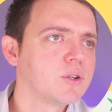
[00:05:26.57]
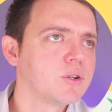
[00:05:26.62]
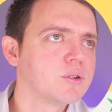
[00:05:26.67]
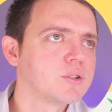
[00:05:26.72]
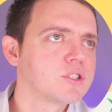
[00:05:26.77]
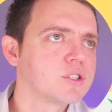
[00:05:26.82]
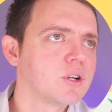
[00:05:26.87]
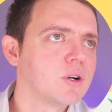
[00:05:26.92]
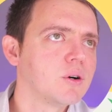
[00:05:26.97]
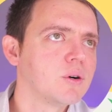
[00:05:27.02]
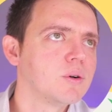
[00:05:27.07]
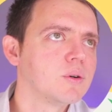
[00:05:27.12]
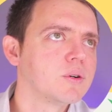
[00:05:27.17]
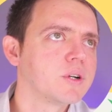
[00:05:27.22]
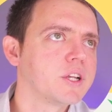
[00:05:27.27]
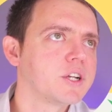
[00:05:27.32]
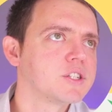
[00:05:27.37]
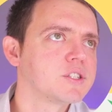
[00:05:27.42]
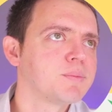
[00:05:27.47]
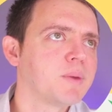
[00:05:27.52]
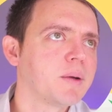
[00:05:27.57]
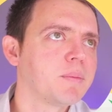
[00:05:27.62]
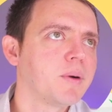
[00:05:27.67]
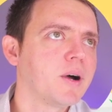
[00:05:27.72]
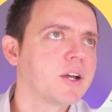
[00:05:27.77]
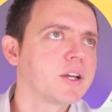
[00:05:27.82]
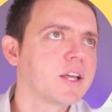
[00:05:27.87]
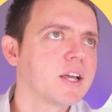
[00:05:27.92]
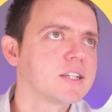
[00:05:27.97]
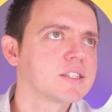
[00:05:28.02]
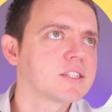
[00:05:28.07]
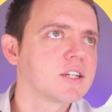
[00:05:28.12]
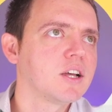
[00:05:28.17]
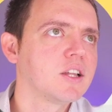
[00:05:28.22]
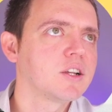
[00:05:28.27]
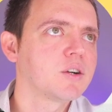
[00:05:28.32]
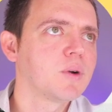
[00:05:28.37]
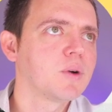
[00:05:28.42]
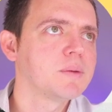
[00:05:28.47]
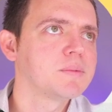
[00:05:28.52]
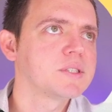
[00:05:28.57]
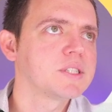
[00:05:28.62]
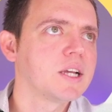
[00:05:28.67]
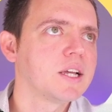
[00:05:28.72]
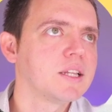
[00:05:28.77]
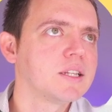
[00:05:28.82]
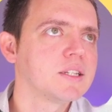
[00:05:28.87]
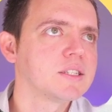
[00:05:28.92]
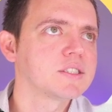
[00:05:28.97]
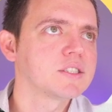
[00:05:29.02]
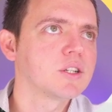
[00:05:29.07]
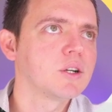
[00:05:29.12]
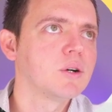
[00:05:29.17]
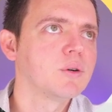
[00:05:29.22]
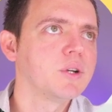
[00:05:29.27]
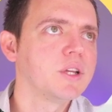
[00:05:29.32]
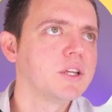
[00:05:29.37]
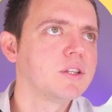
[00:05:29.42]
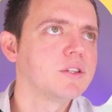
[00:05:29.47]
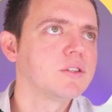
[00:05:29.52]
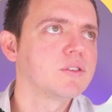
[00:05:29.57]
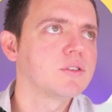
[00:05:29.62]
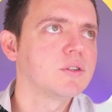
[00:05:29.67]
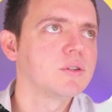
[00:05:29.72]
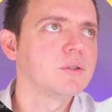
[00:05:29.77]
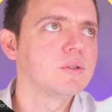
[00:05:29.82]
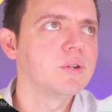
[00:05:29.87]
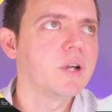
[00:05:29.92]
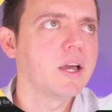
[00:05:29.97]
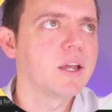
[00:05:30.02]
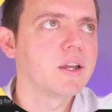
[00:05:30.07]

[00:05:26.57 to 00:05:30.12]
you. So here's my podcast color website. Let's go into